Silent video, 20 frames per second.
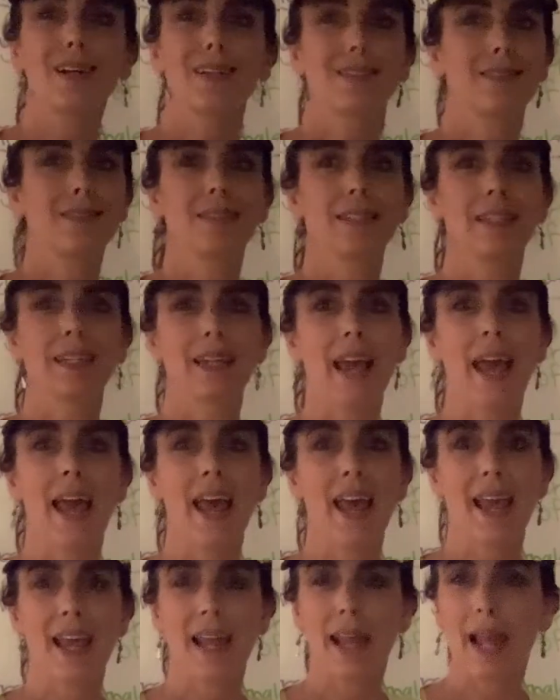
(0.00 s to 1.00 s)

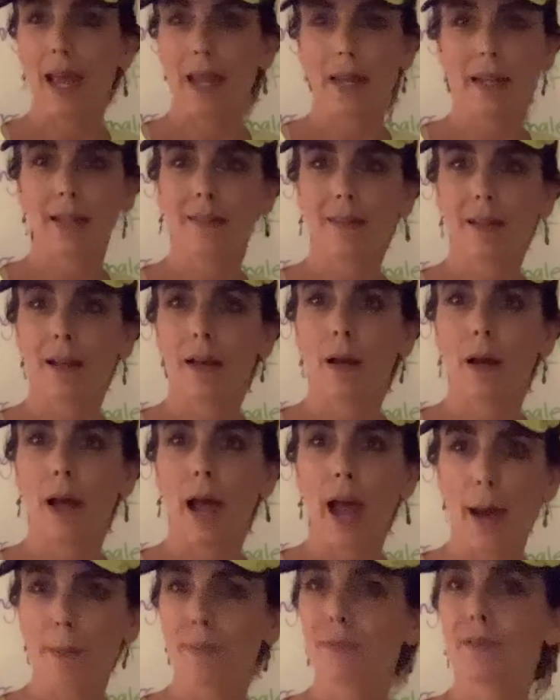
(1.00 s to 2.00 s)
CA, and it's
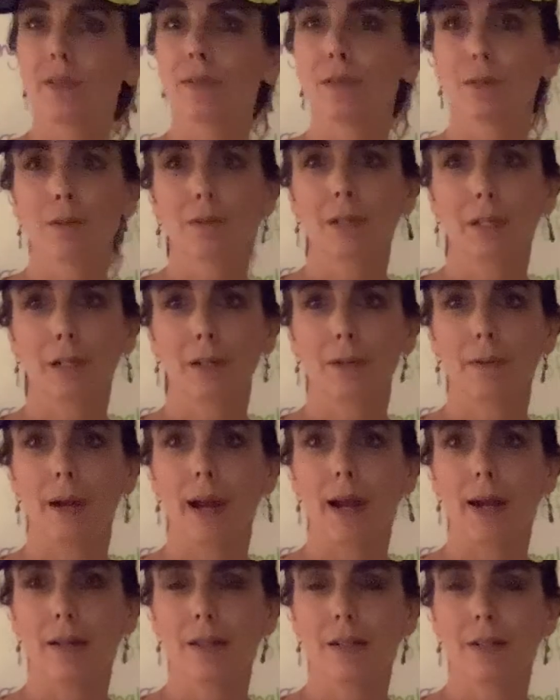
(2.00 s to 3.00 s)
absolutely
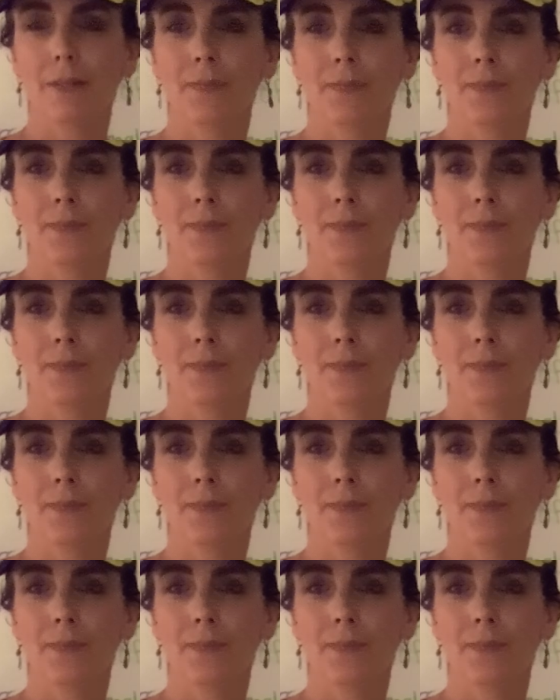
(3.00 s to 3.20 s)
correct.